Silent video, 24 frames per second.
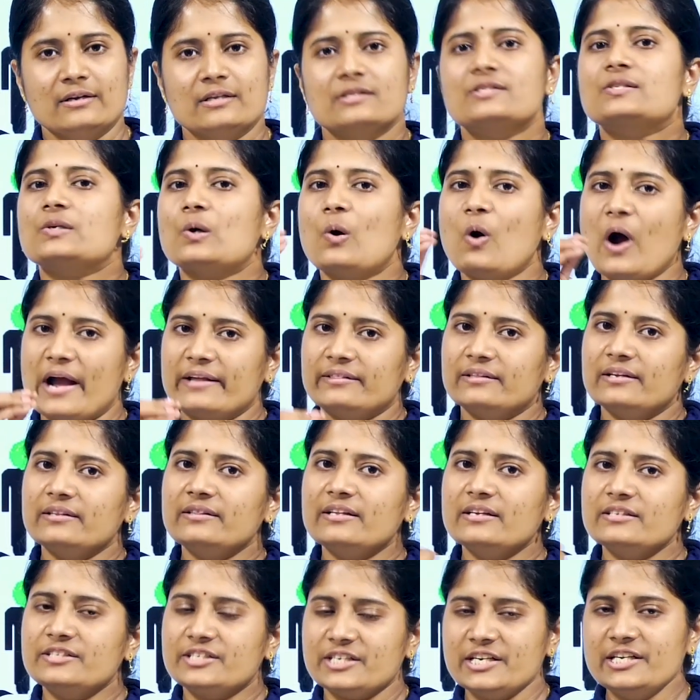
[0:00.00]
So either
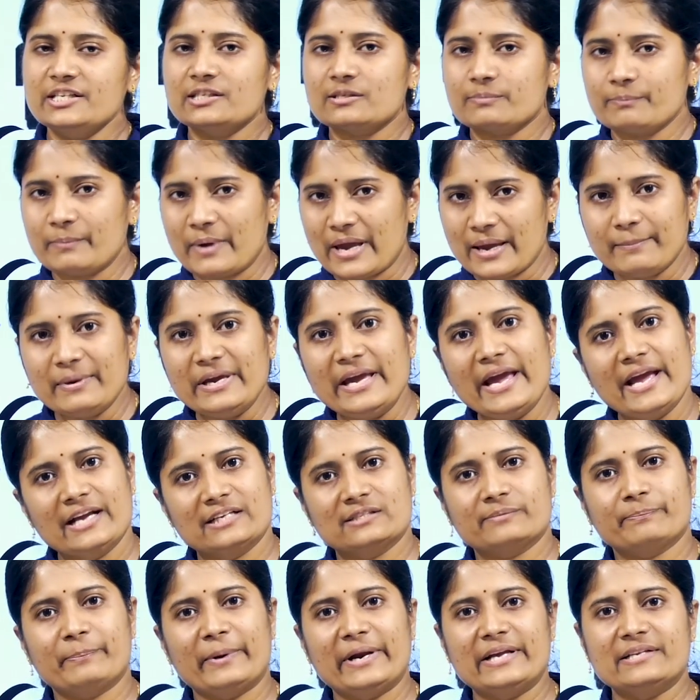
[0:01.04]
the genes may be
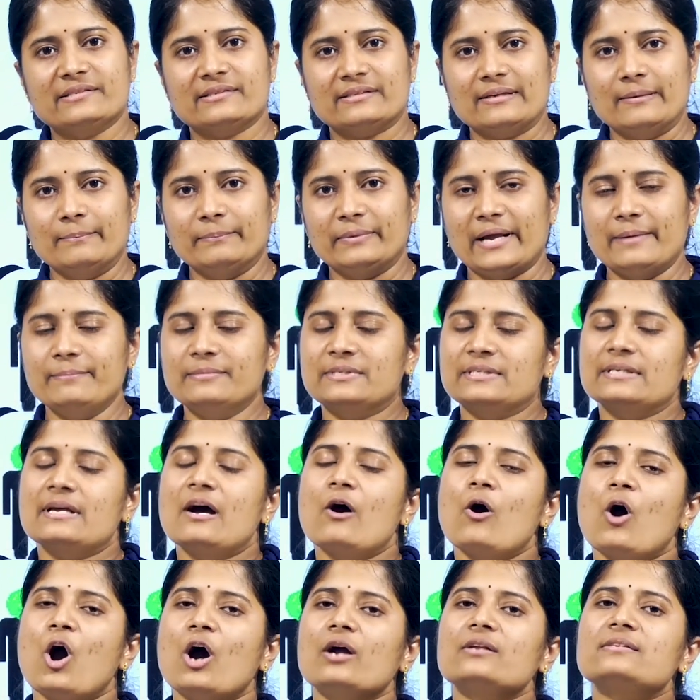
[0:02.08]
expressed sometimes,
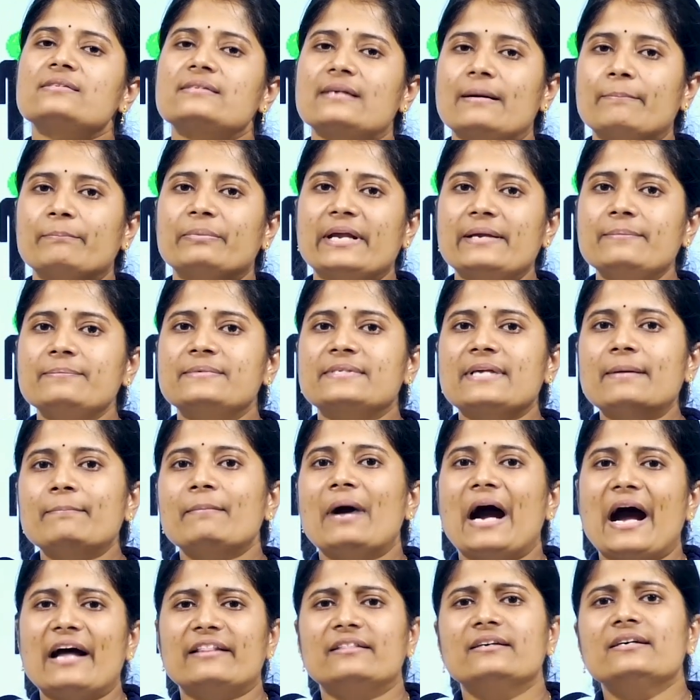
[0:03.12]
or sometimes some
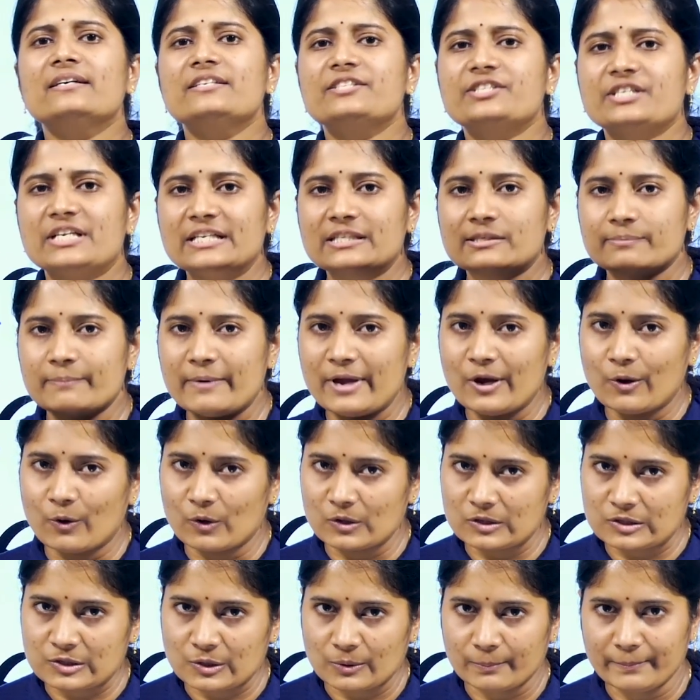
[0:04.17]
other genes may
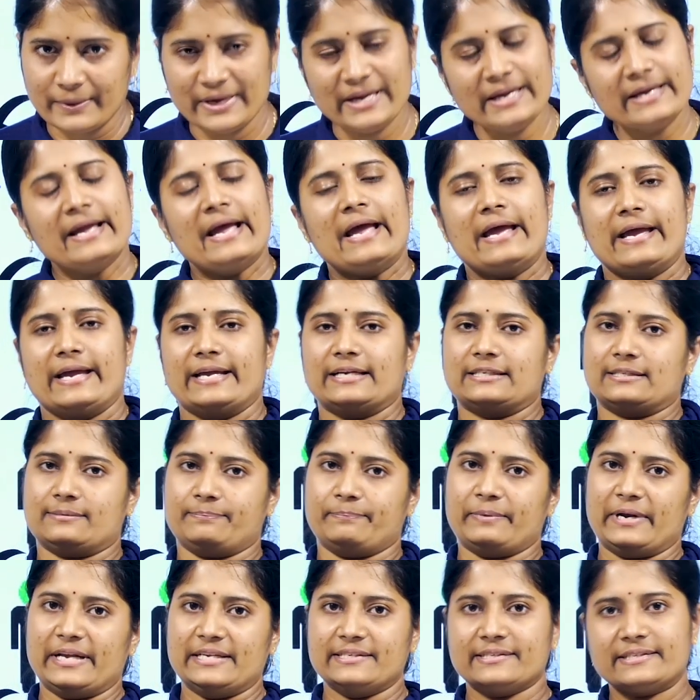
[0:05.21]
also be
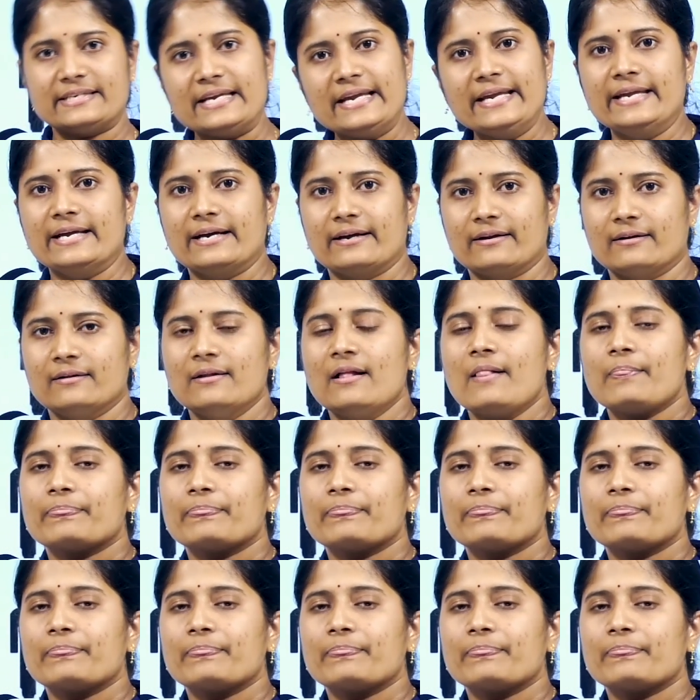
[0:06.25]
expressed here.